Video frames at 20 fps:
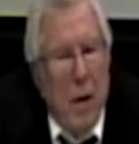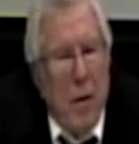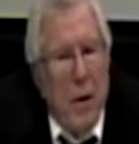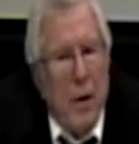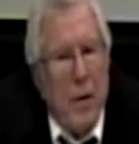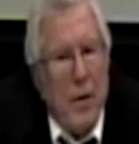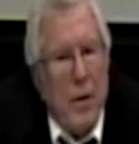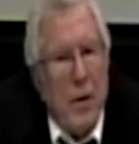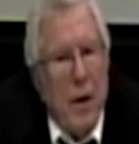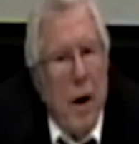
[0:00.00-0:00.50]

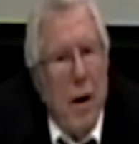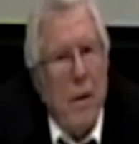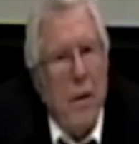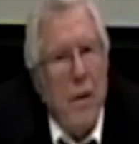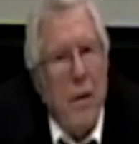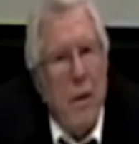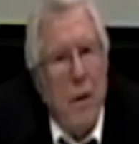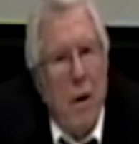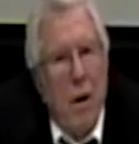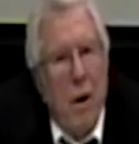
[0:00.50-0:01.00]
the
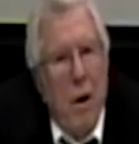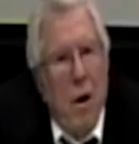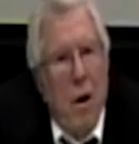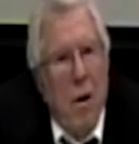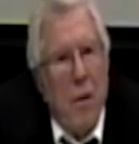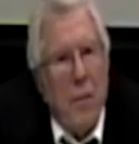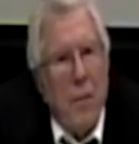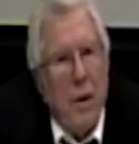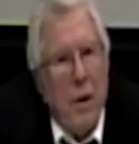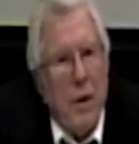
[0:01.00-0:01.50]
son
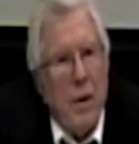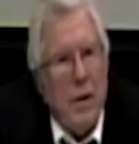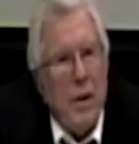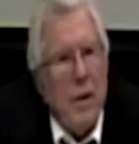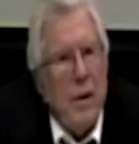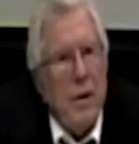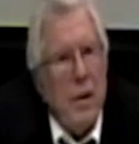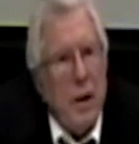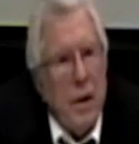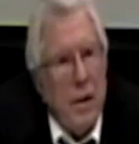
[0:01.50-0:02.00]
of his
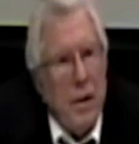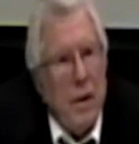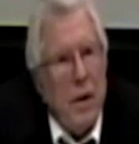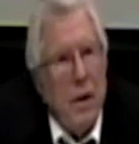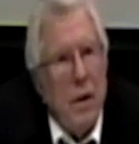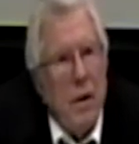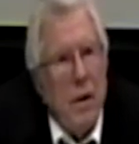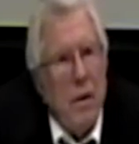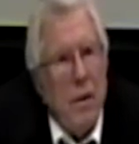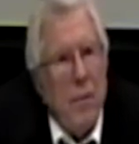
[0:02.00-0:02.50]

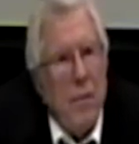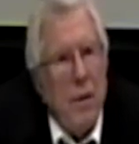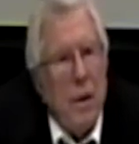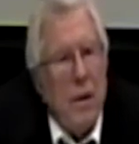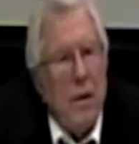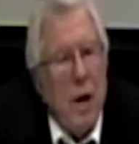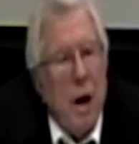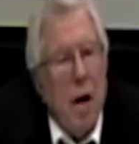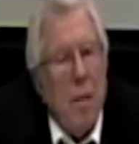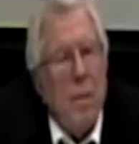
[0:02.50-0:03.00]
assistant, of
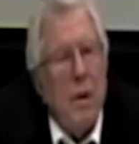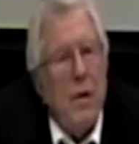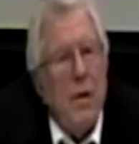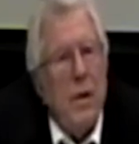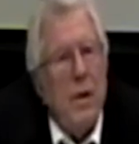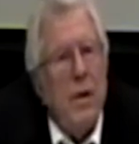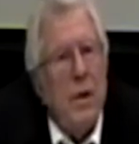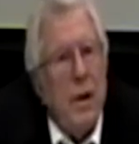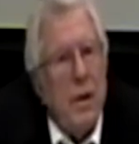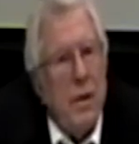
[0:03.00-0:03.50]
Fritz
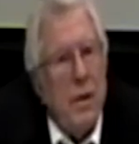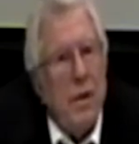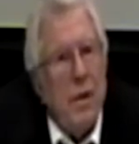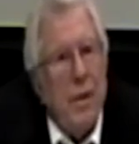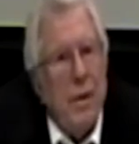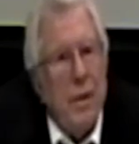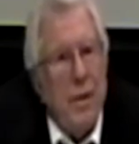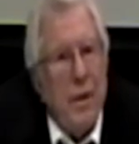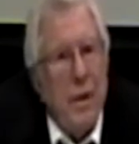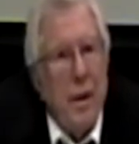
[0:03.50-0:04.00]
Haber's
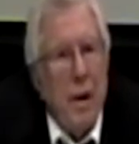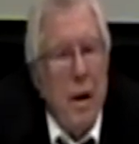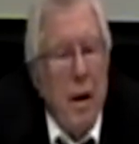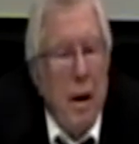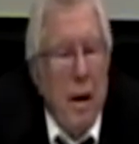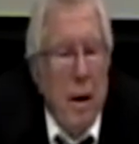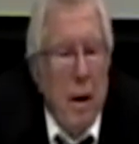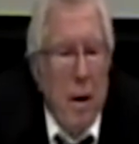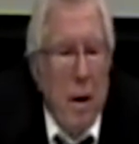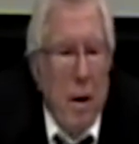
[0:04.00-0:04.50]
assistant,
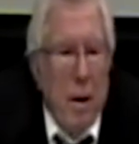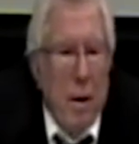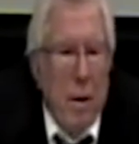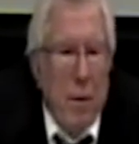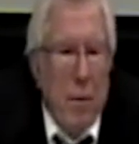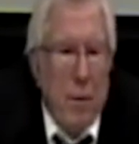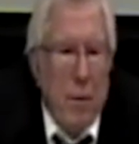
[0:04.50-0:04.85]
a